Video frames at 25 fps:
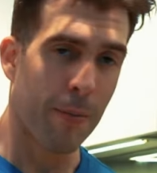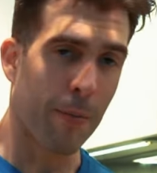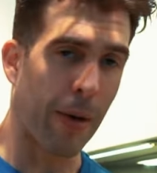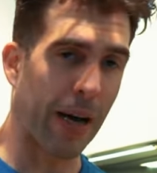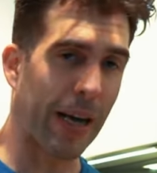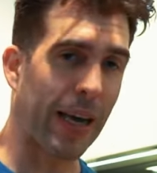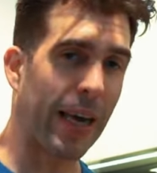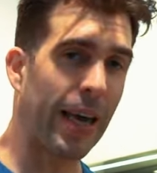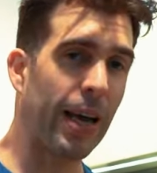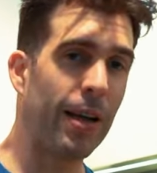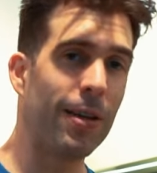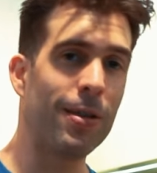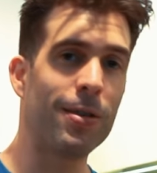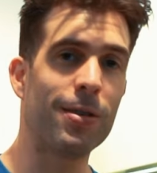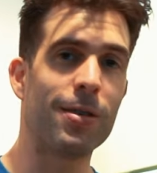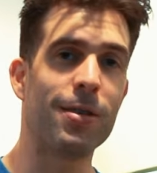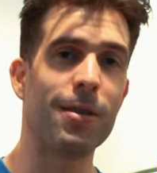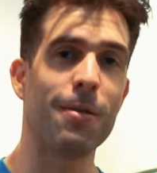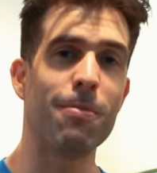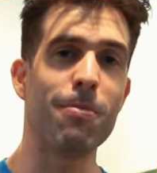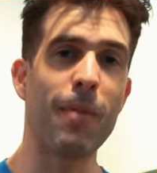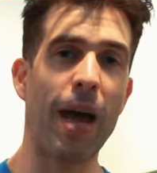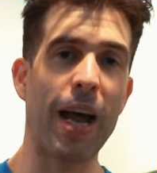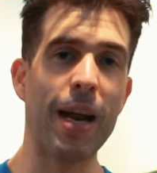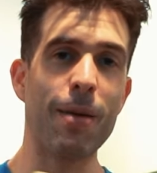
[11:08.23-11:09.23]
my
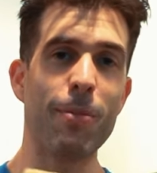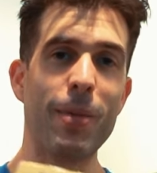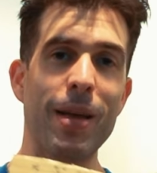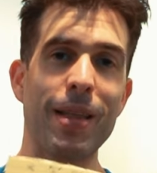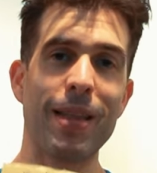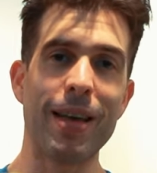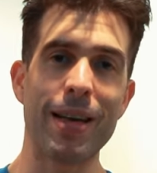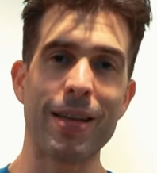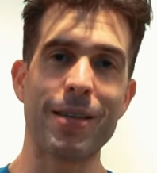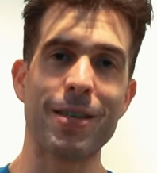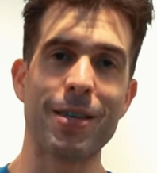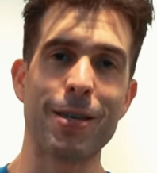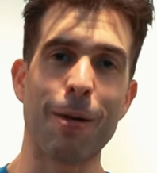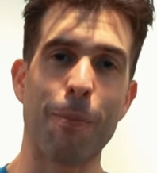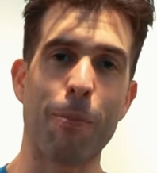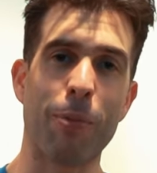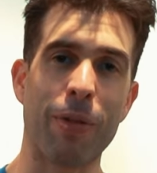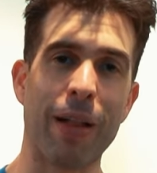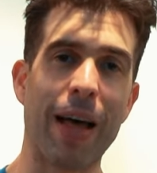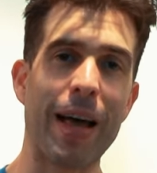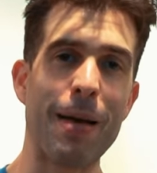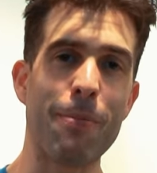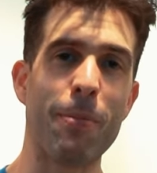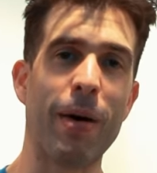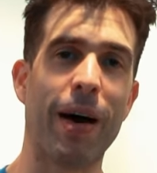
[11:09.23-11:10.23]
kids made me this
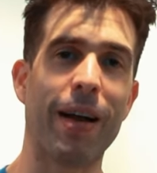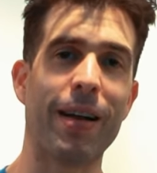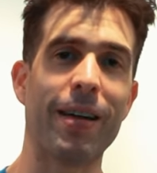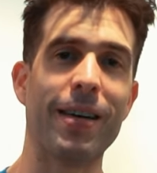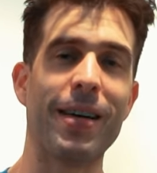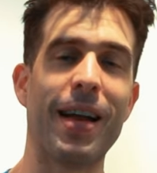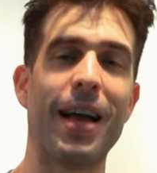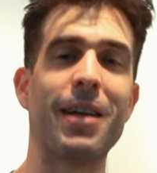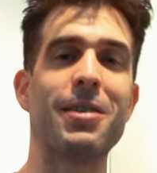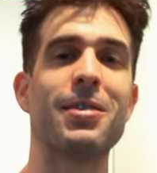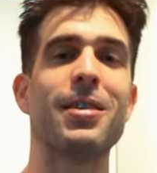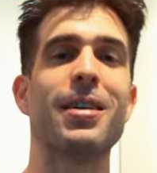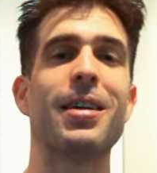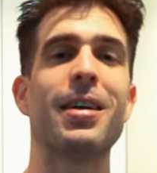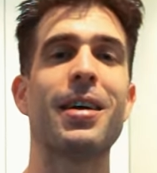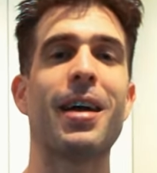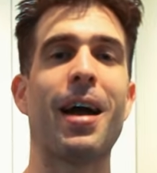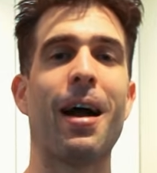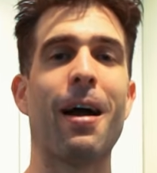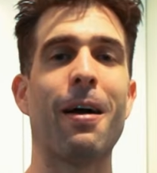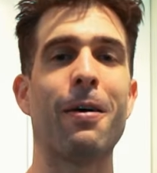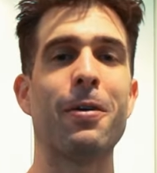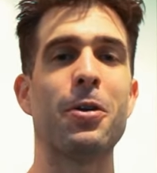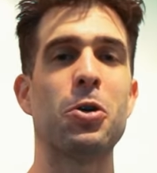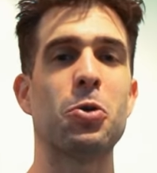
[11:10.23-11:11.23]
play button as an
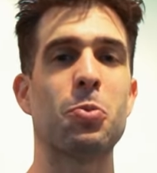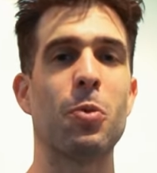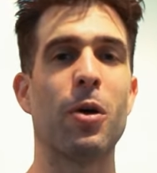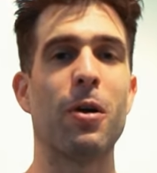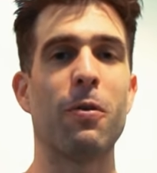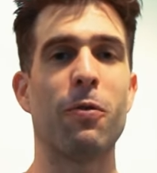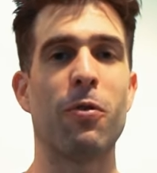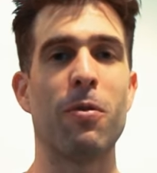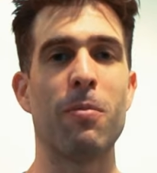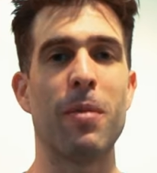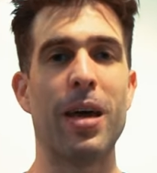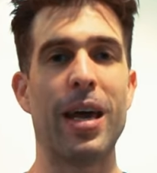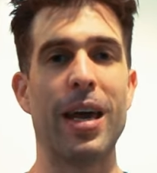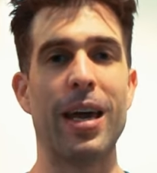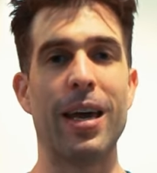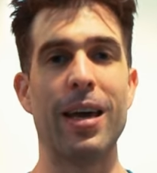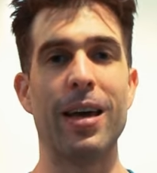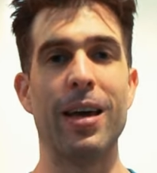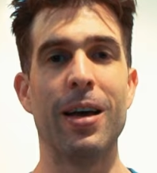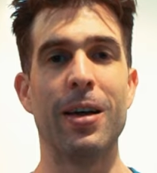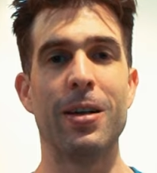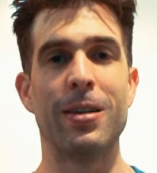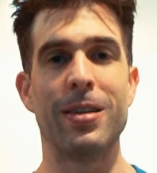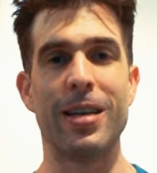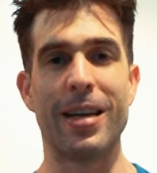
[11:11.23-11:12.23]
encouragement for
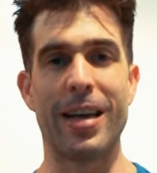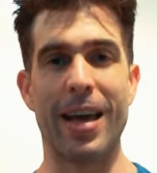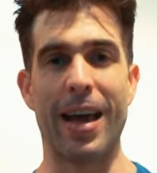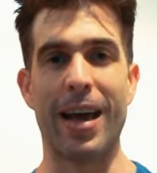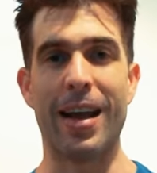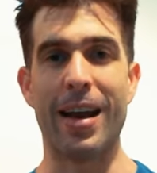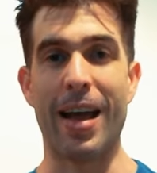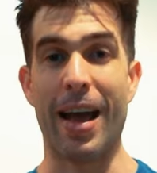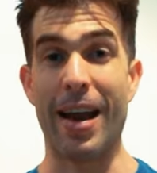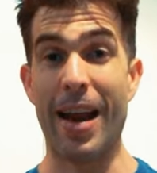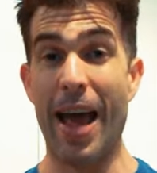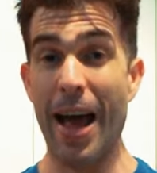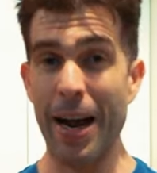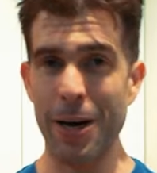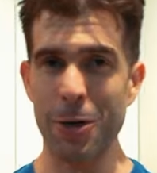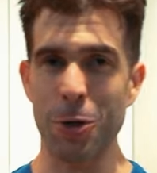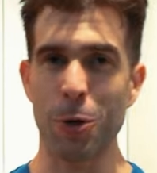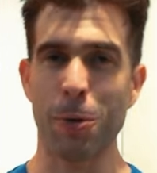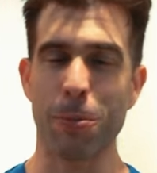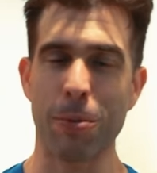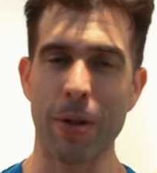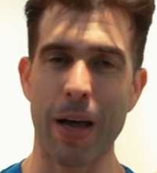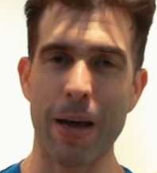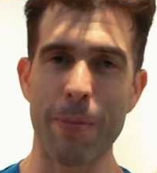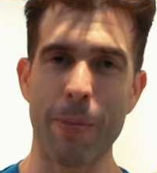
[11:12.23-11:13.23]
me to get an
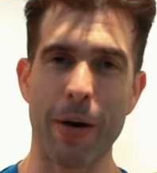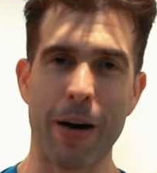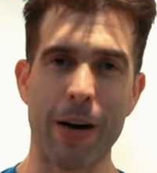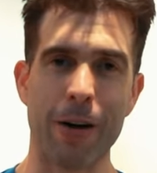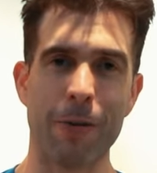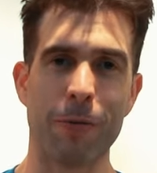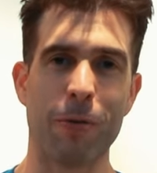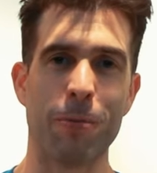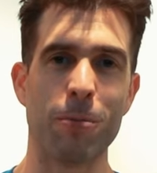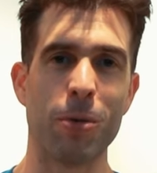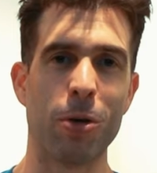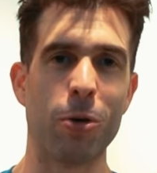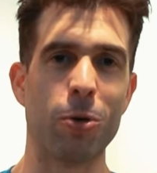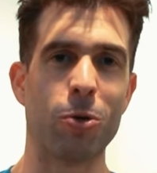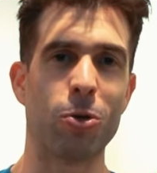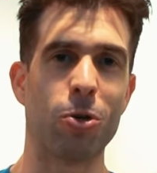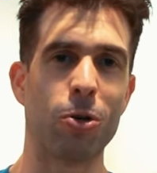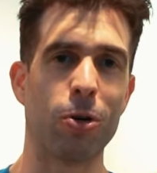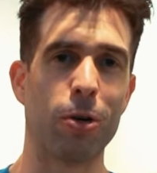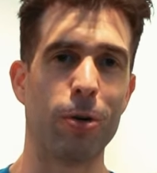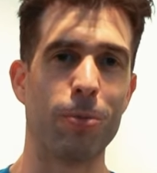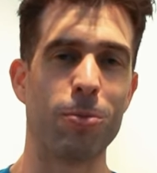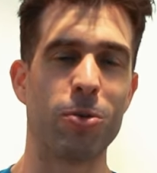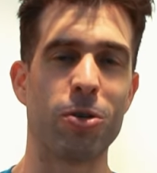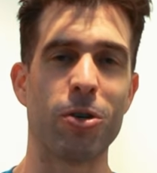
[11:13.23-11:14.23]
actual play button from
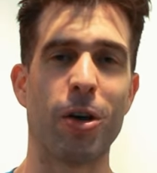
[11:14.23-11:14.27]
YouTube.